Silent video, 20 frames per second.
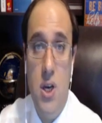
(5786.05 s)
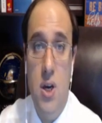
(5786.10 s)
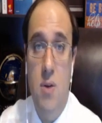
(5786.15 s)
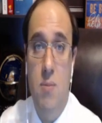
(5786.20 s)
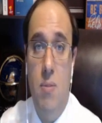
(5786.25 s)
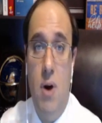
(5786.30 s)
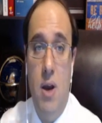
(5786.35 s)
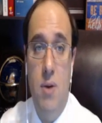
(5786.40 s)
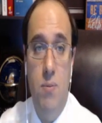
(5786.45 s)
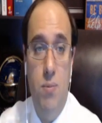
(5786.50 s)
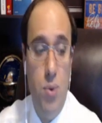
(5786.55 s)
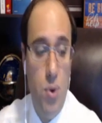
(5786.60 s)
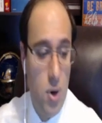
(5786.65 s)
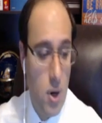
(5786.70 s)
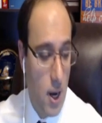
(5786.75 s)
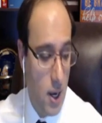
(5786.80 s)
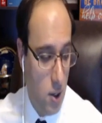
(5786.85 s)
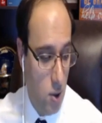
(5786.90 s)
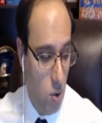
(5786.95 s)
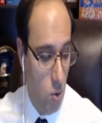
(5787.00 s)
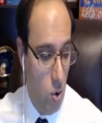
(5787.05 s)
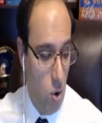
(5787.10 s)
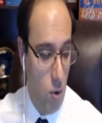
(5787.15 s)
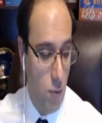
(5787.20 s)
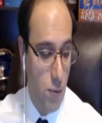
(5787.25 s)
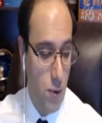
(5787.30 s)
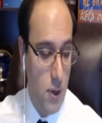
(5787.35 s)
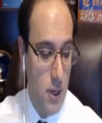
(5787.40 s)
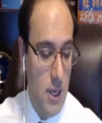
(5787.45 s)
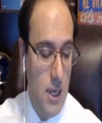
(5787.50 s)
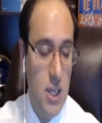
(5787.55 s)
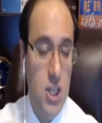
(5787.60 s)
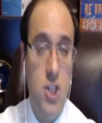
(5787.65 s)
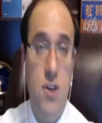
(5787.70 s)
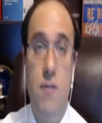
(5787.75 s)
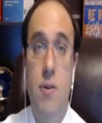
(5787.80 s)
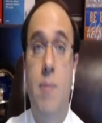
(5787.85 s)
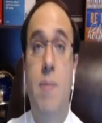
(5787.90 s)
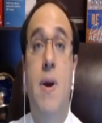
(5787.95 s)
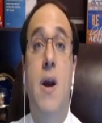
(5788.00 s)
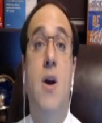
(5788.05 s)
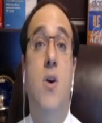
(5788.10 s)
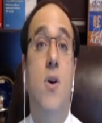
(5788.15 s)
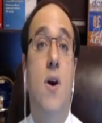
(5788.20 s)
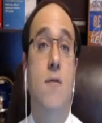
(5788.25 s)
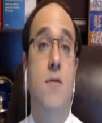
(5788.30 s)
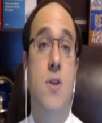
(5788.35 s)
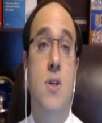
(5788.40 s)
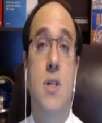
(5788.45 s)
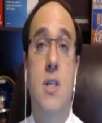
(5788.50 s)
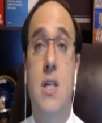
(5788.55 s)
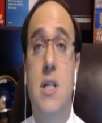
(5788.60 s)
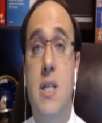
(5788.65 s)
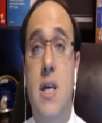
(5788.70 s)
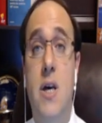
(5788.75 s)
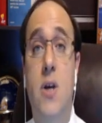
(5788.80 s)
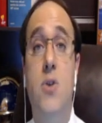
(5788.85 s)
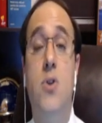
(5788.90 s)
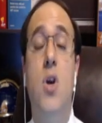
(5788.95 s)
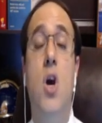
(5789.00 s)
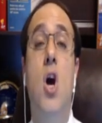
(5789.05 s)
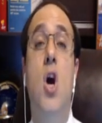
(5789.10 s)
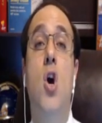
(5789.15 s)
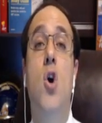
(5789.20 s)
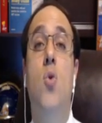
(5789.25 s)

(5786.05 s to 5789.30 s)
In my book, I go over each of the paragraphs in details.